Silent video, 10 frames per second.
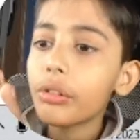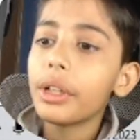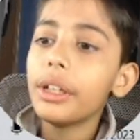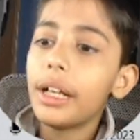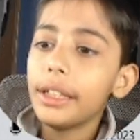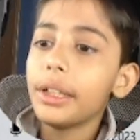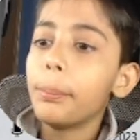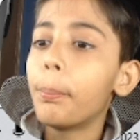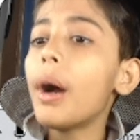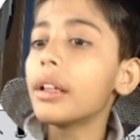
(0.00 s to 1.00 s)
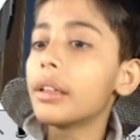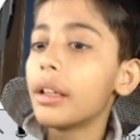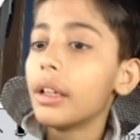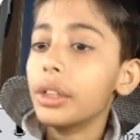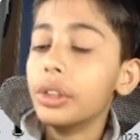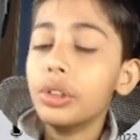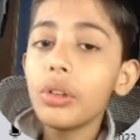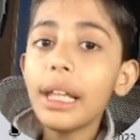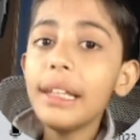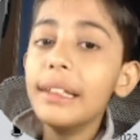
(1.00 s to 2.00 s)
You can write it, but
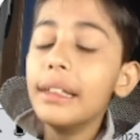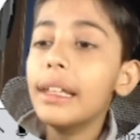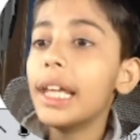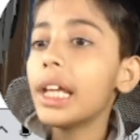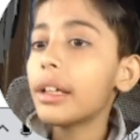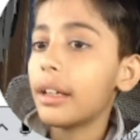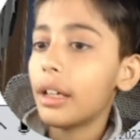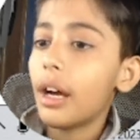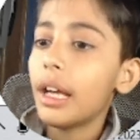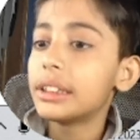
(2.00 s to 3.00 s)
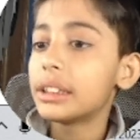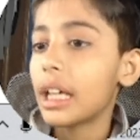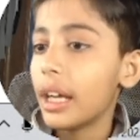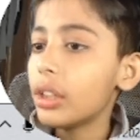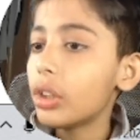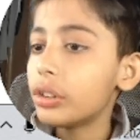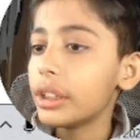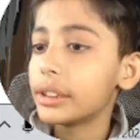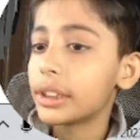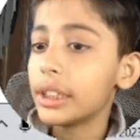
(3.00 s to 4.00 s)
you can link
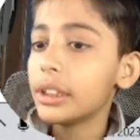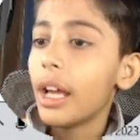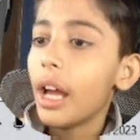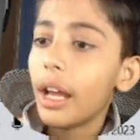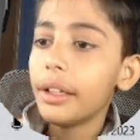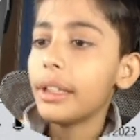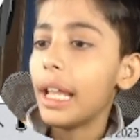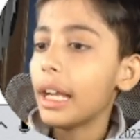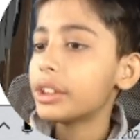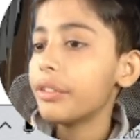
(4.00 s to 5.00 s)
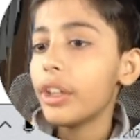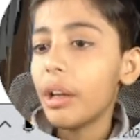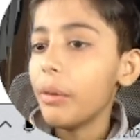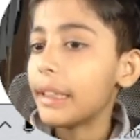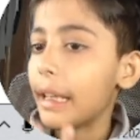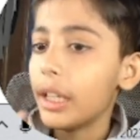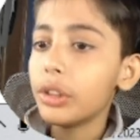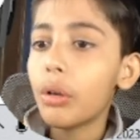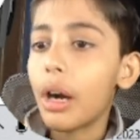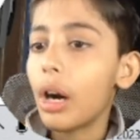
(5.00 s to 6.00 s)
style.css. In next video, I will tell
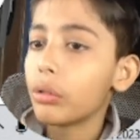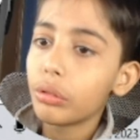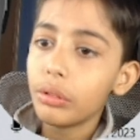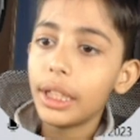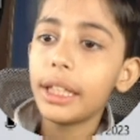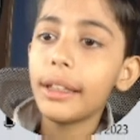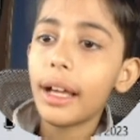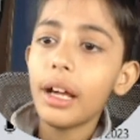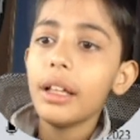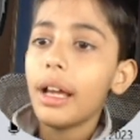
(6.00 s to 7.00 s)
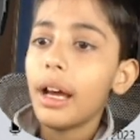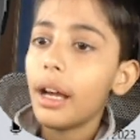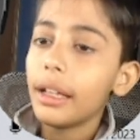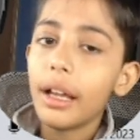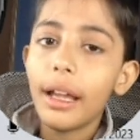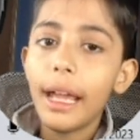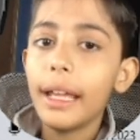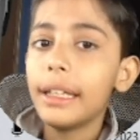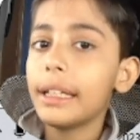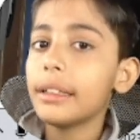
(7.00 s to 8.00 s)
you how to link the
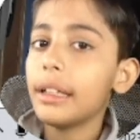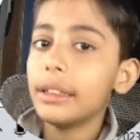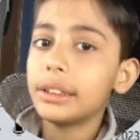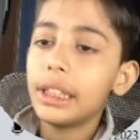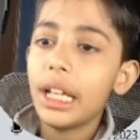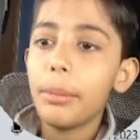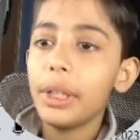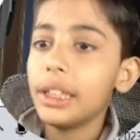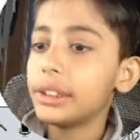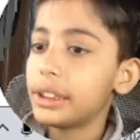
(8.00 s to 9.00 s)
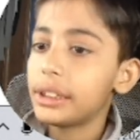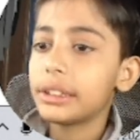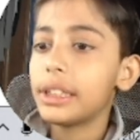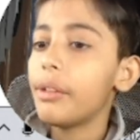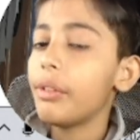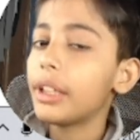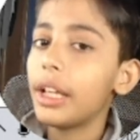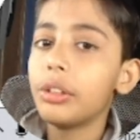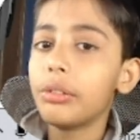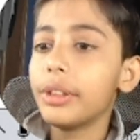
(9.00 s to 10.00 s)
adding HTML and CSS. I will
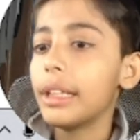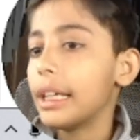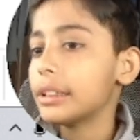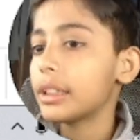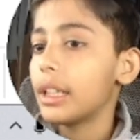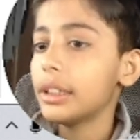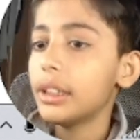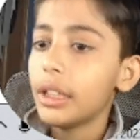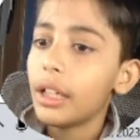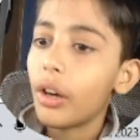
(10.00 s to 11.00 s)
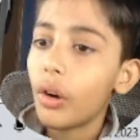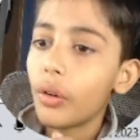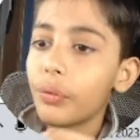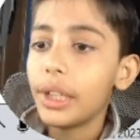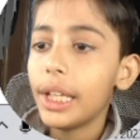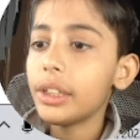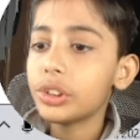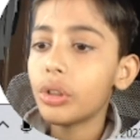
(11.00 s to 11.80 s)
tell you in next class of links.